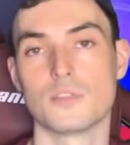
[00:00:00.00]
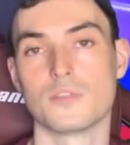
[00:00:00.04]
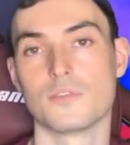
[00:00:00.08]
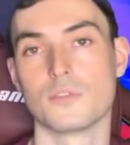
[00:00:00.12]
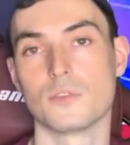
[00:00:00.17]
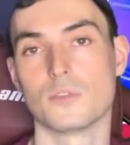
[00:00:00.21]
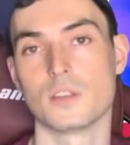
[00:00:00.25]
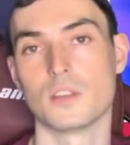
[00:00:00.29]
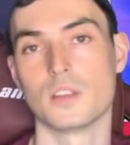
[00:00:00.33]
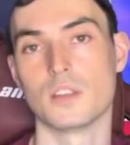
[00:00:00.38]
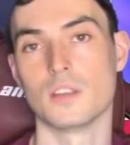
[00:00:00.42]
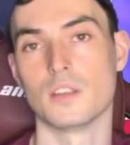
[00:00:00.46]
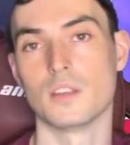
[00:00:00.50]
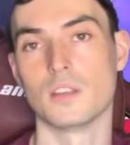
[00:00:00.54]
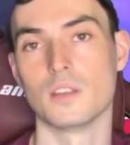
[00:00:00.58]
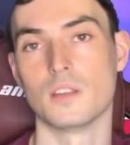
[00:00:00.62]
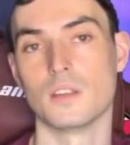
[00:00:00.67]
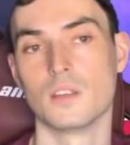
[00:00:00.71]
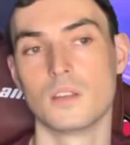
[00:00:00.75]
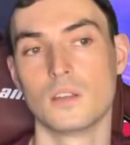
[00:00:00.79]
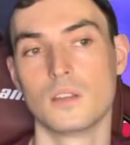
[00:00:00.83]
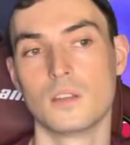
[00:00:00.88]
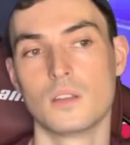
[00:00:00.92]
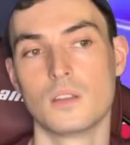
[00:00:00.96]
for the
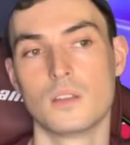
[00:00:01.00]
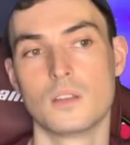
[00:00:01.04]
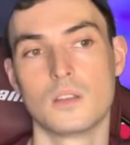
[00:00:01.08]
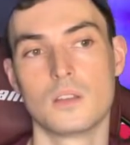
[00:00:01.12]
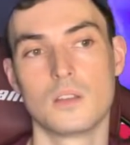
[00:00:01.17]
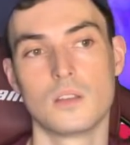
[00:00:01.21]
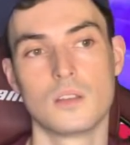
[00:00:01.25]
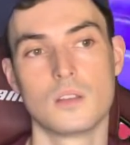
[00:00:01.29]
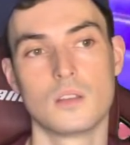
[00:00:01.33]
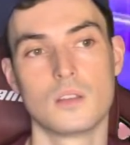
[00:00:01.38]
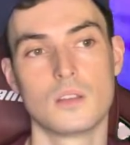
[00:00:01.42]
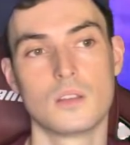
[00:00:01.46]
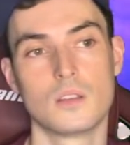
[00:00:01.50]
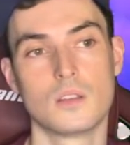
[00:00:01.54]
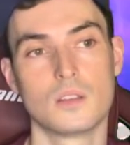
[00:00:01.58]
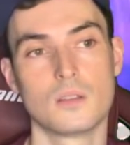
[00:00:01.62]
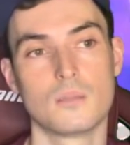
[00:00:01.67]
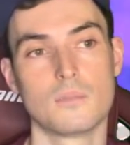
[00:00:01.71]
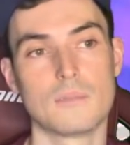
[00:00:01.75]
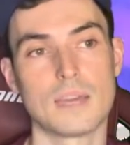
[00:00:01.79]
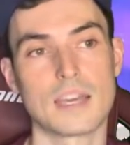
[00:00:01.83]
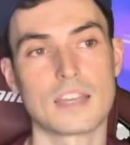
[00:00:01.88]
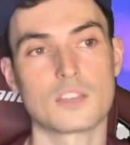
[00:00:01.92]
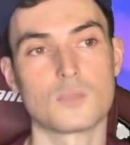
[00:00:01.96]

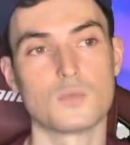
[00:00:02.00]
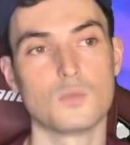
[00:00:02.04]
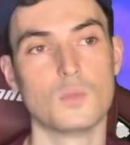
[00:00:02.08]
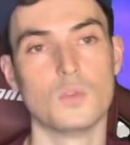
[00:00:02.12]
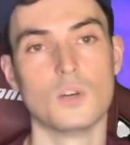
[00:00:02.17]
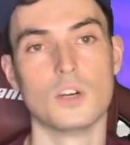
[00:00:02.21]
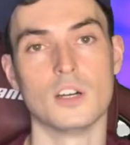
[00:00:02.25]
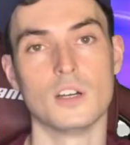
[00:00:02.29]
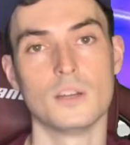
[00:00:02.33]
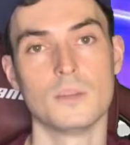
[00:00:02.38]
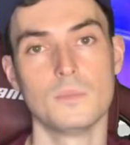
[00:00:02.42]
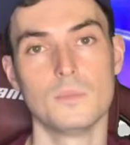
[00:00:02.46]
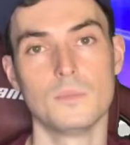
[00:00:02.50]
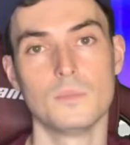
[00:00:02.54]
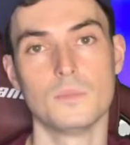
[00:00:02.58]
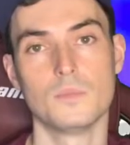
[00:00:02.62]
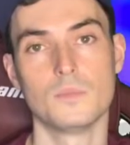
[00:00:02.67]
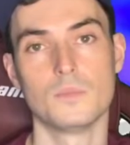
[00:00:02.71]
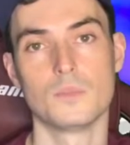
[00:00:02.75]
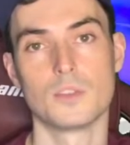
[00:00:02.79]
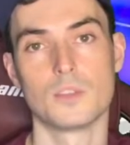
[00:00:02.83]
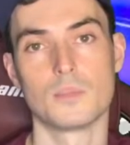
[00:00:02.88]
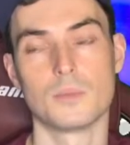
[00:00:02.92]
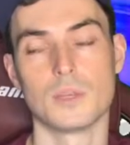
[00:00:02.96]
max water
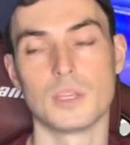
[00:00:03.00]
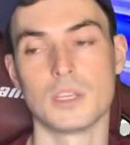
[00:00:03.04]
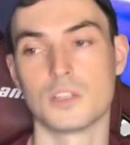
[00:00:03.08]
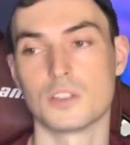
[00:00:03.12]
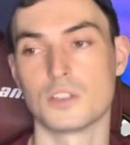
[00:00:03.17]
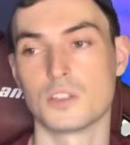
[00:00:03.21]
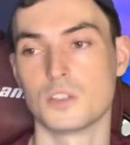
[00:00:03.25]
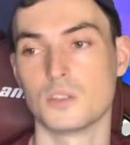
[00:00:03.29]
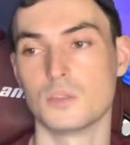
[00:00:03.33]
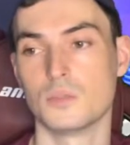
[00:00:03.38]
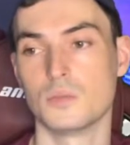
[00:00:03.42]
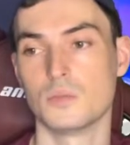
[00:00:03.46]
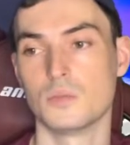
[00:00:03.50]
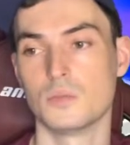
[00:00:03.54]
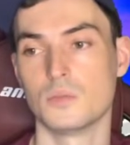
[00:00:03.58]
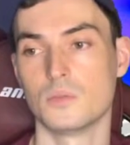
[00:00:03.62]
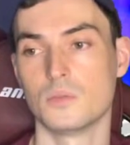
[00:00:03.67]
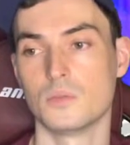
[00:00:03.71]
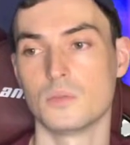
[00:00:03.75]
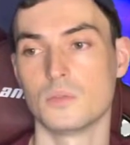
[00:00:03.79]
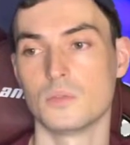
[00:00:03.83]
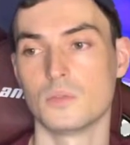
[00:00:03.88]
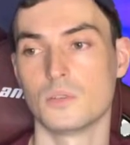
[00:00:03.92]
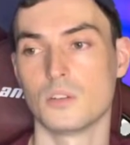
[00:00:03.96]
with Pikachu,
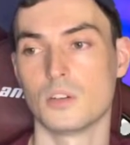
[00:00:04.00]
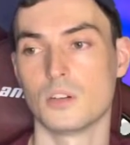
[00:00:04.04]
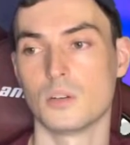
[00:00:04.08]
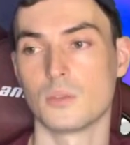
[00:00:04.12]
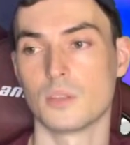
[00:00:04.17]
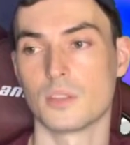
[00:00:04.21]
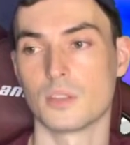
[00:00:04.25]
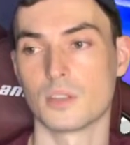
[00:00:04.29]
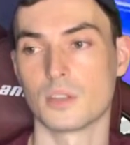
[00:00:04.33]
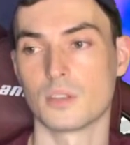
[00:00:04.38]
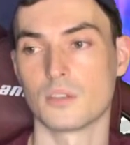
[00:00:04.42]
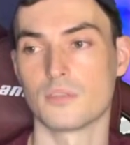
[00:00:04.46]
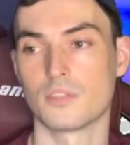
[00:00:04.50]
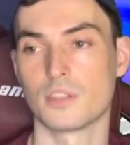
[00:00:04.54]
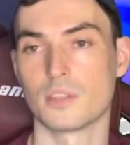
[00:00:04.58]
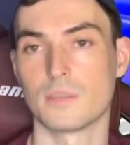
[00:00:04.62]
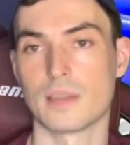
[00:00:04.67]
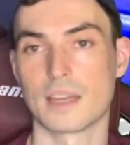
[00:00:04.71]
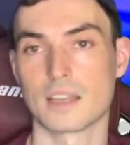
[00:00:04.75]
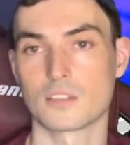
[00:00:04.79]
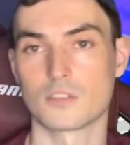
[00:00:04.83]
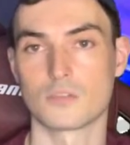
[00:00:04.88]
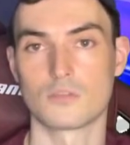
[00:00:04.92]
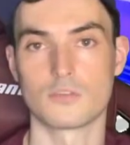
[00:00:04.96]
or we can go for the max